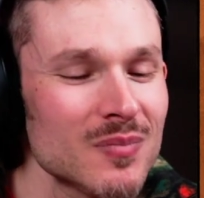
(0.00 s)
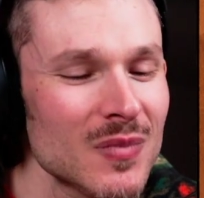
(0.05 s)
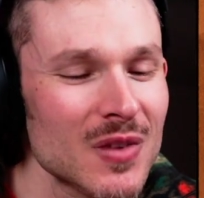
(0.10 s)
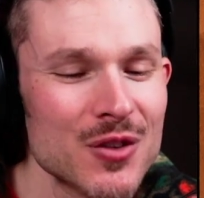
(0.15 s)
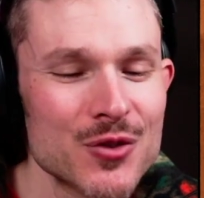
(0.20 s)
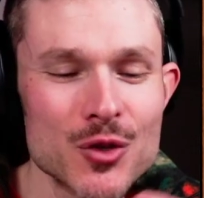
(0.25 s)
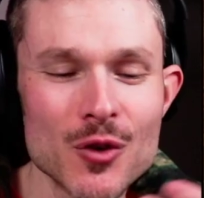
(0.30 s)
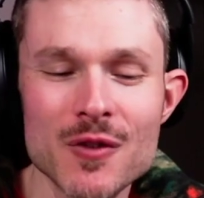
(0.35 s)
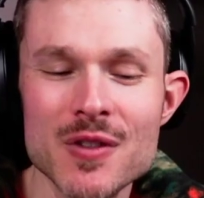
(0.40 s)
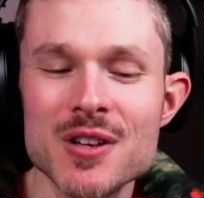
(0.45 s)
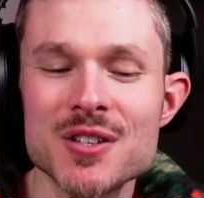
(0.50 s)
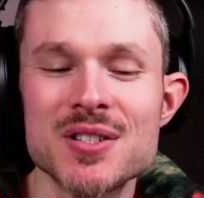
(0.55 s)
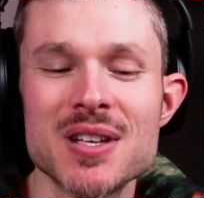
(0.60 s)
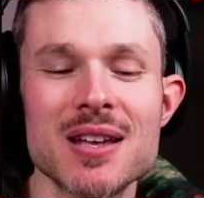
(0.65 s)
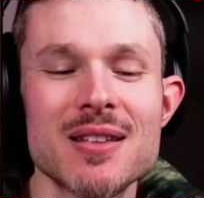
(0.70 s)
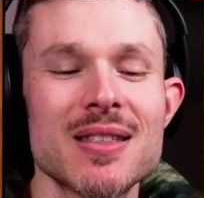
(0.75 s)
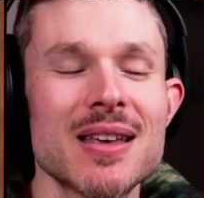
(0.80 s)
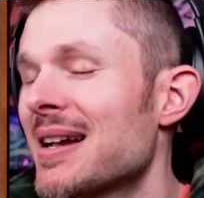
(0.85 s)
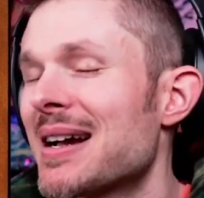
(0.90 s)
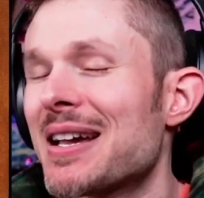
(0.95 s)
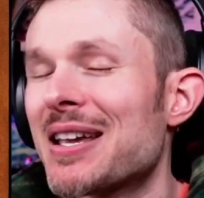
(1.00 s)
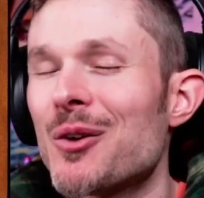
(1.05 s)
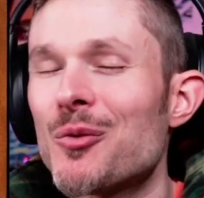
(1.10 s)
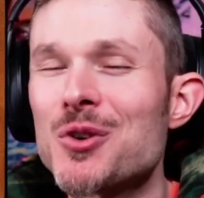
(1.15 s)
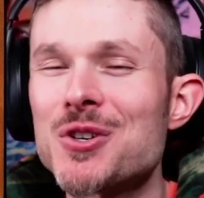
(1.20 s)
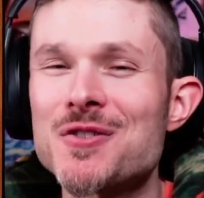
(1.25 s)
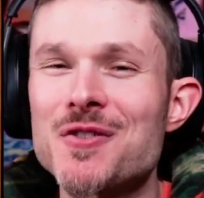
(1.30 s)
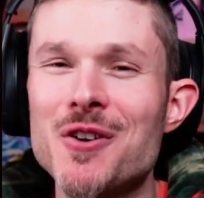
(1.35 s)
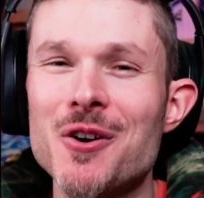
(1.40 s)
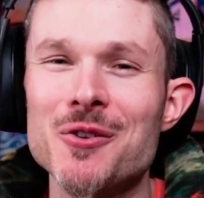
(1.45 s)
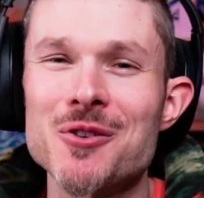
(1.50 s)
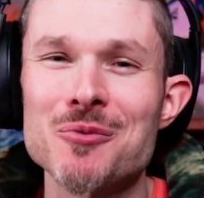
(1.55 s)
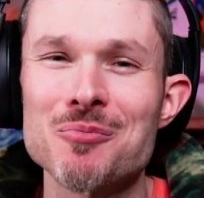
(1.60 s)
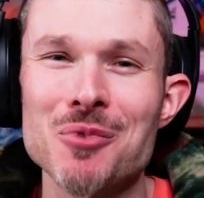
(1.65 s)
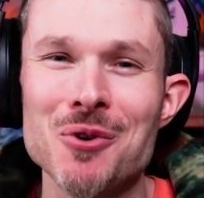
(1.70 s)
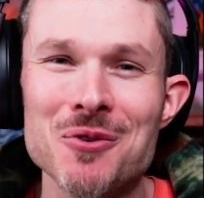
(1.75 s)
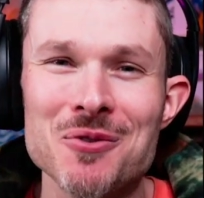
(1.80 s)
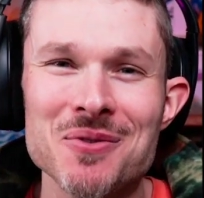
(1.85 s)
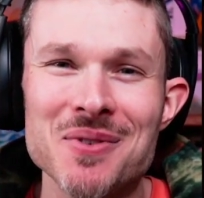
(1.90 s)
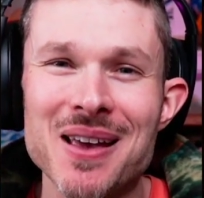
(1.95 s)
So if there's anything I can wish for you on your
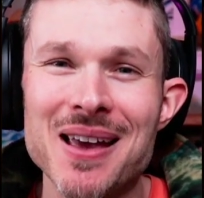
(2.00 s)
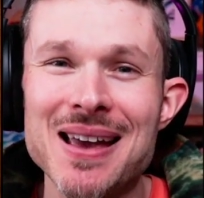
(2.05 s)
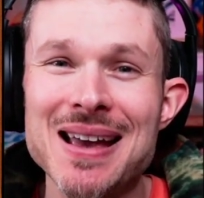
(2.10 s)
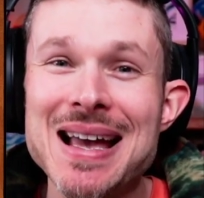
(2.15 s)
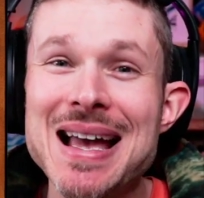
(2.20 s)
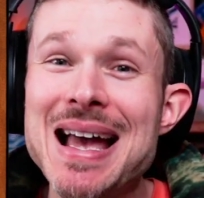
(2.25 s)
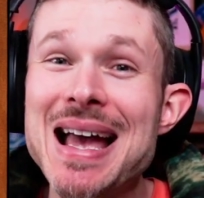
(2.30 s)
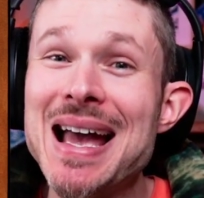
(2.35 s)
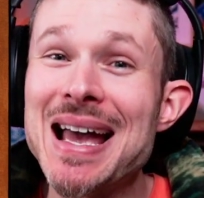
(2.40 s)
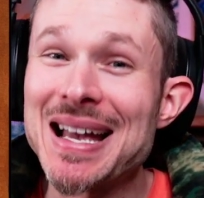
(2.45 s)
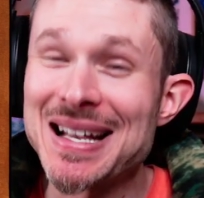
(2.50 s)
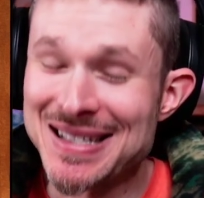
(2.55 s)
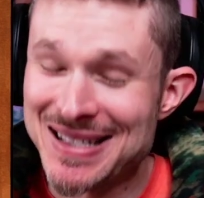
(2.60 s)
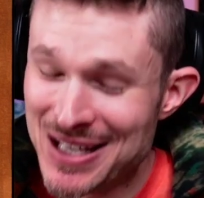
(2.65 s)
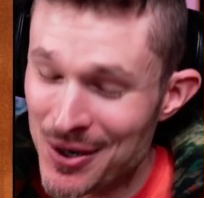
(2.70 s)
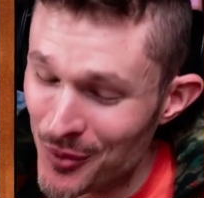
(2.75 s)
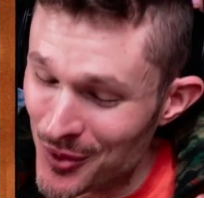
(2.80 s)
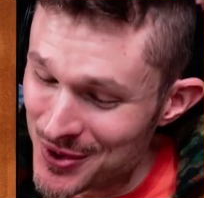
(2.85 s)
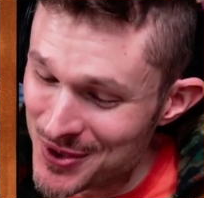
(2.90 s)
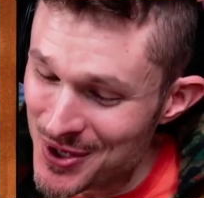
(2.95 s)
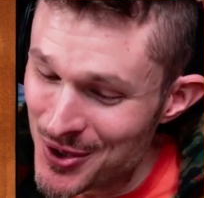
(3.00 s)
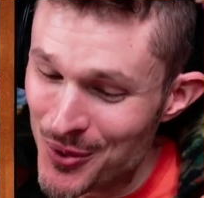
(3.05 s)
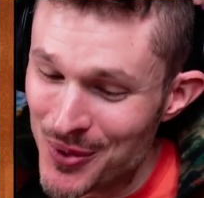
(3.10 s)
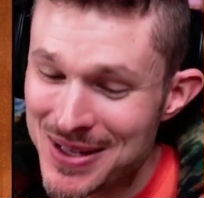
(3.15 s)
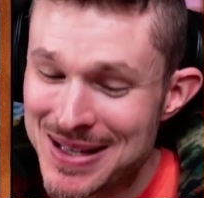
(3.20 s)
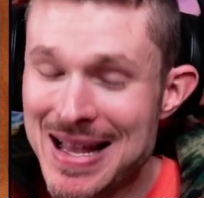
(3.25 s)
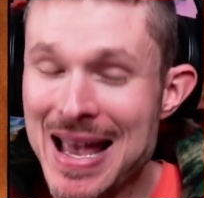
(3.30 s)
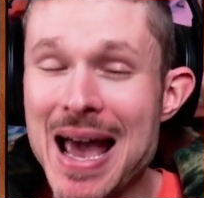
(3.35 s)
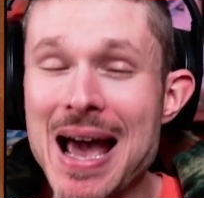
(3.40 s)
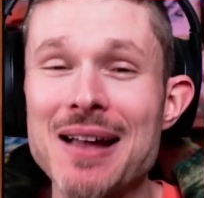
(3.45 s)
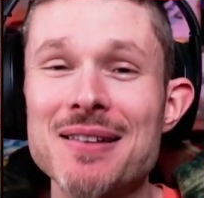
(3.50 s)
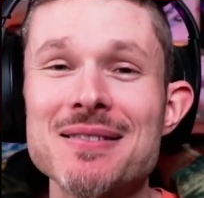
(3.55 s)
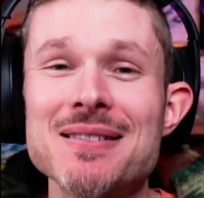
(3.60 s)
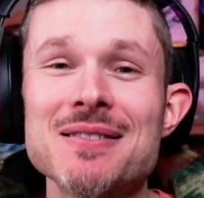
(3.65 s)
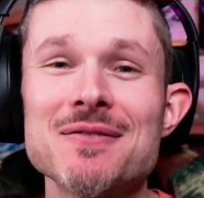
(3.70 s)
birthday, it's that we're doing that.